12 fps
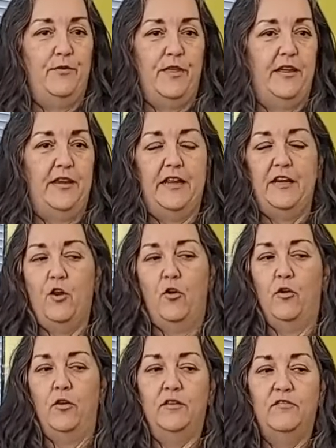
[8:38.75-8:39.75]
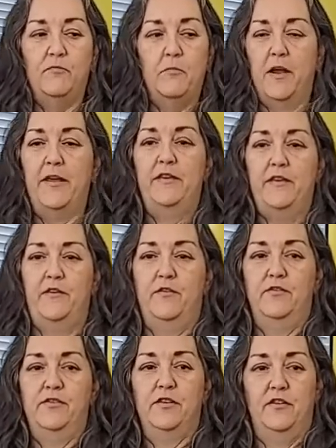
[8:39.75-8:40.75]
that in all of my
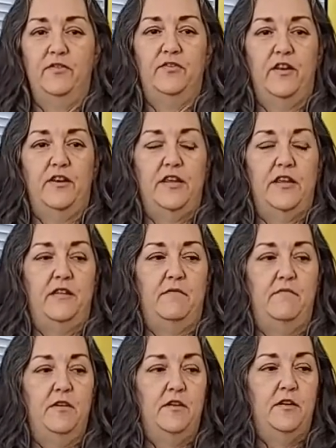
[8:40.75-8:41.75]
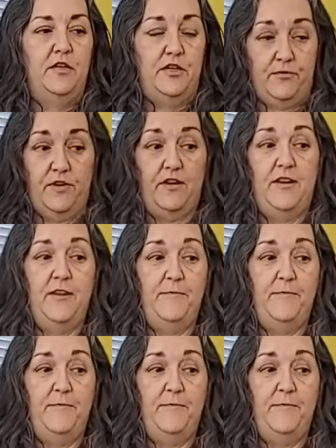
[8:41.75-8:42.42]
years of studying Unity,